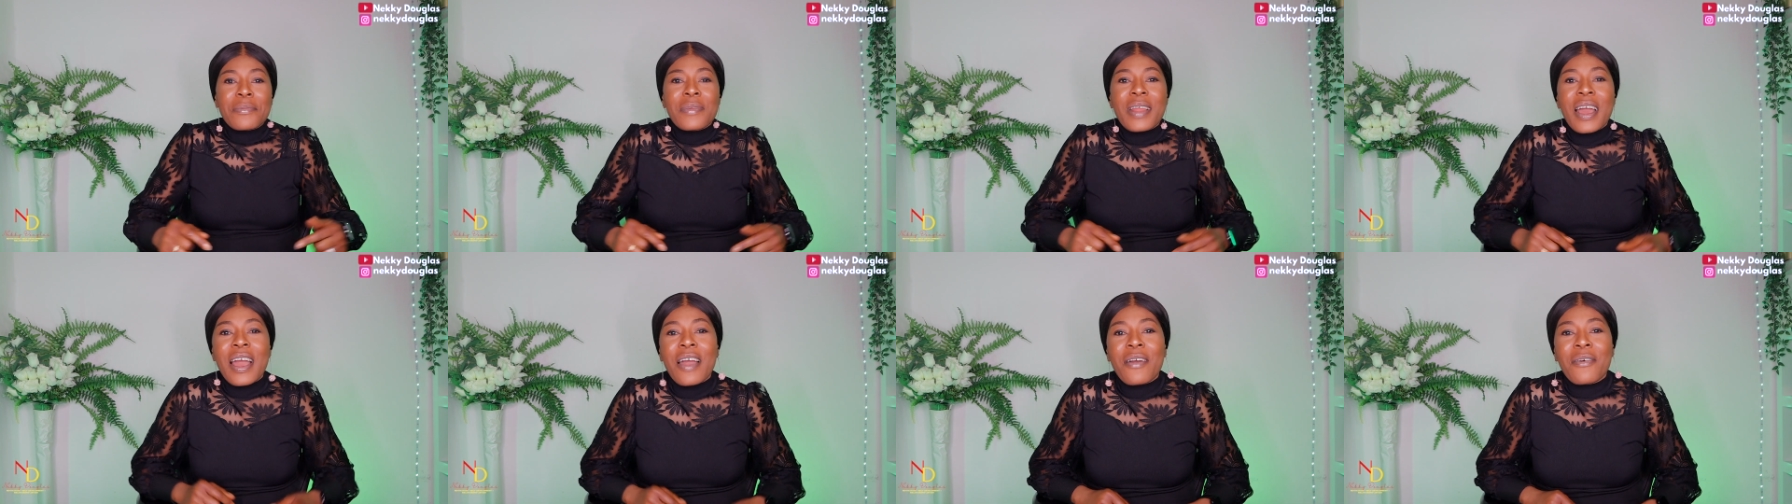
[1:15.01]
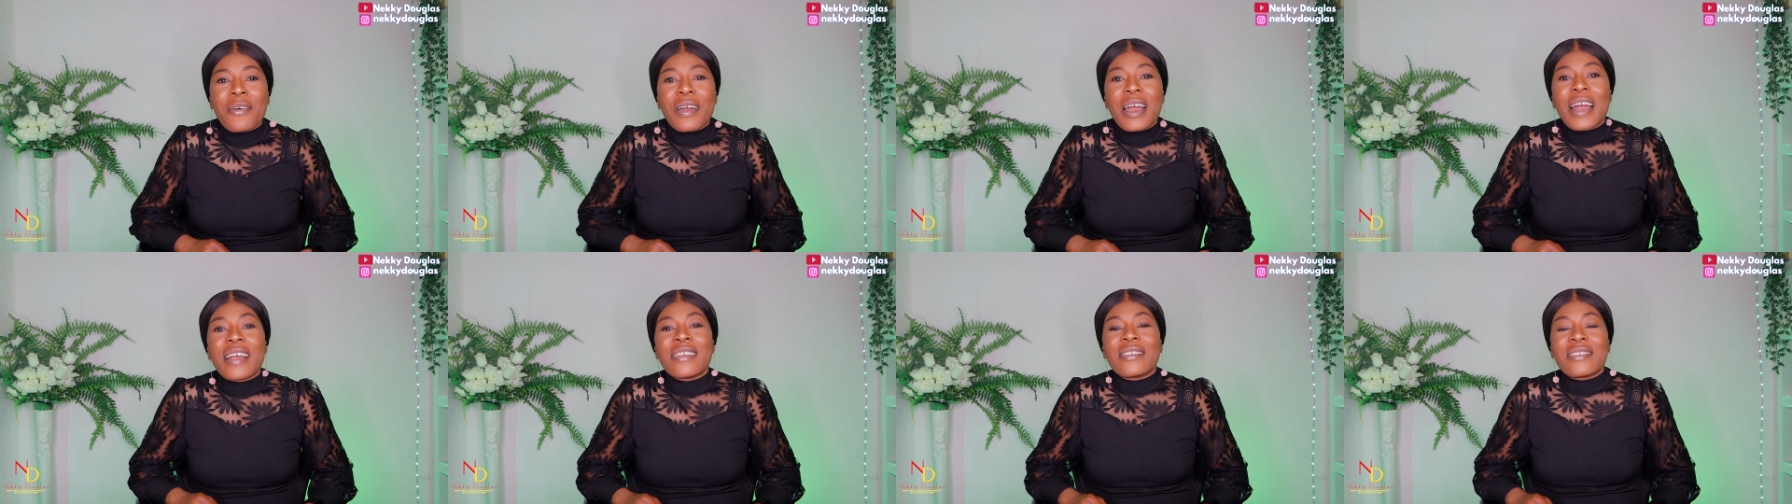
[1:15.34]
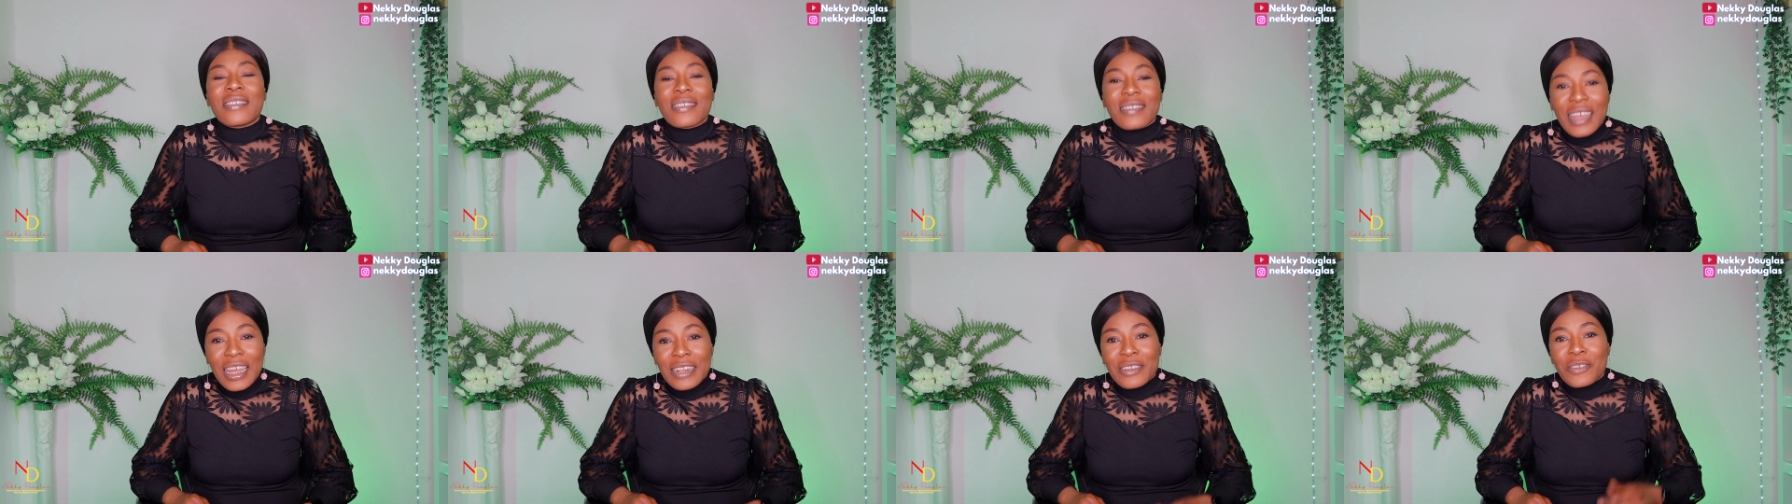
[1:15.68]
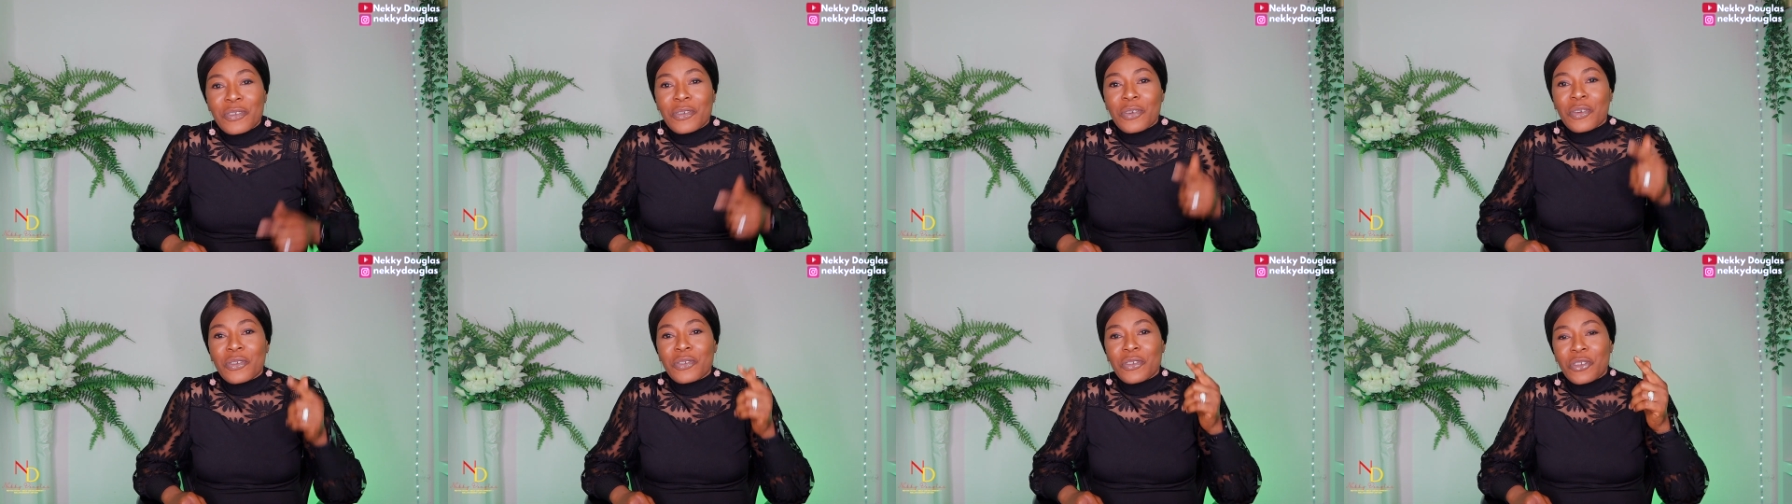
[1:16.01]
now and start
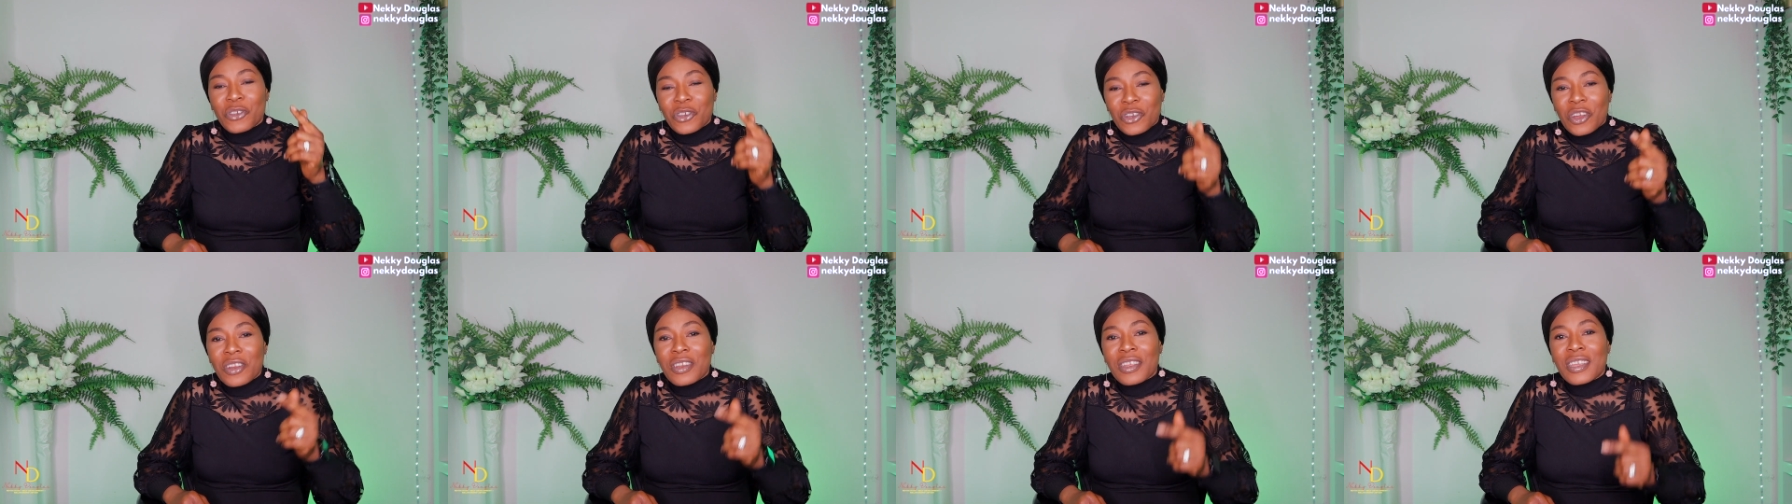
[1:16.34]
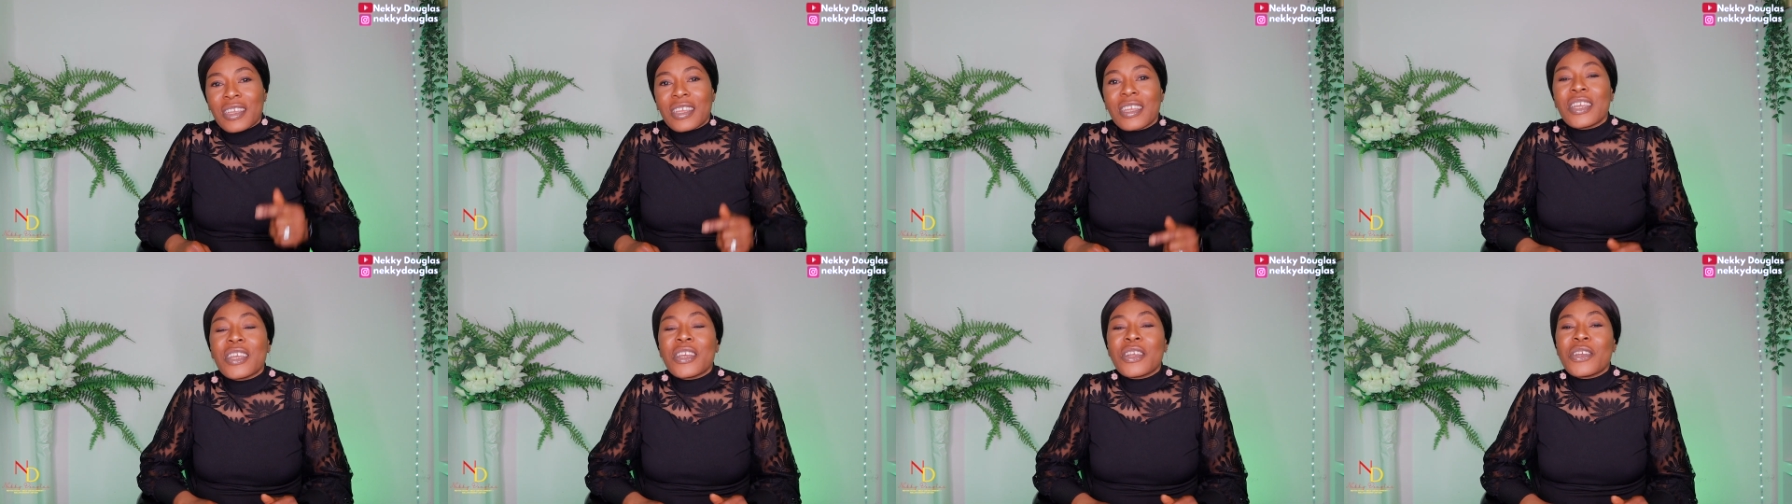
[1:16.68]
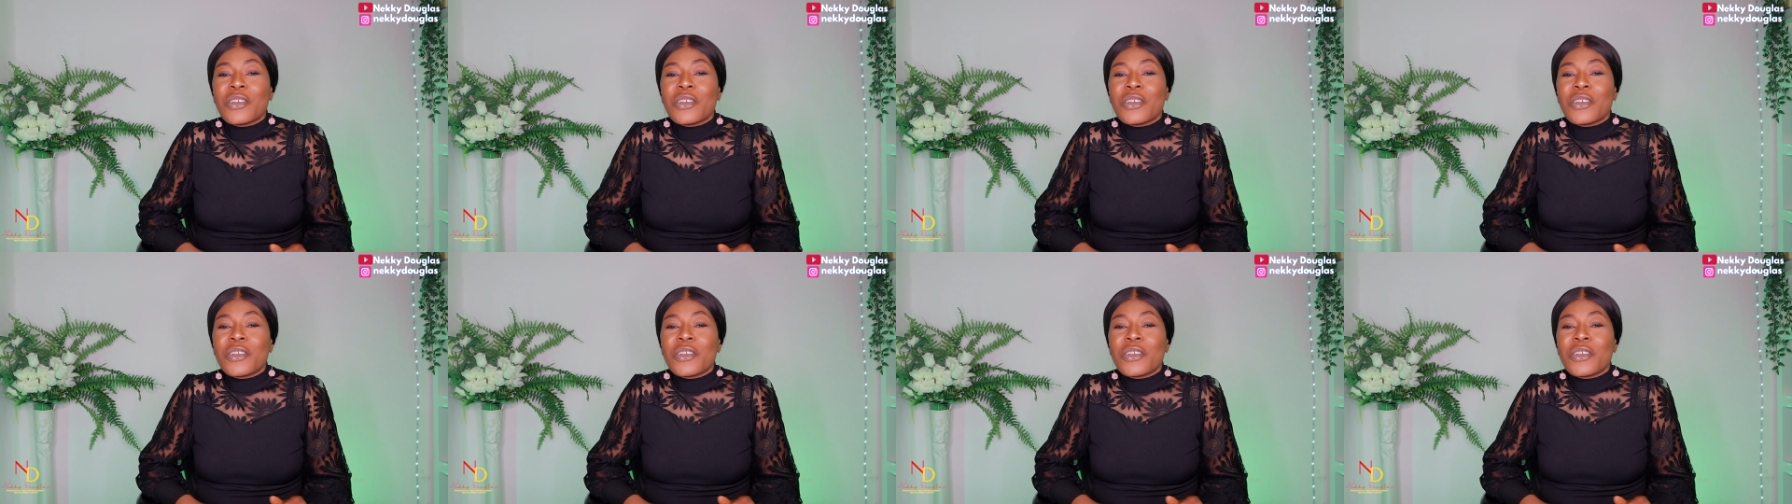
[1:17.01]
your journey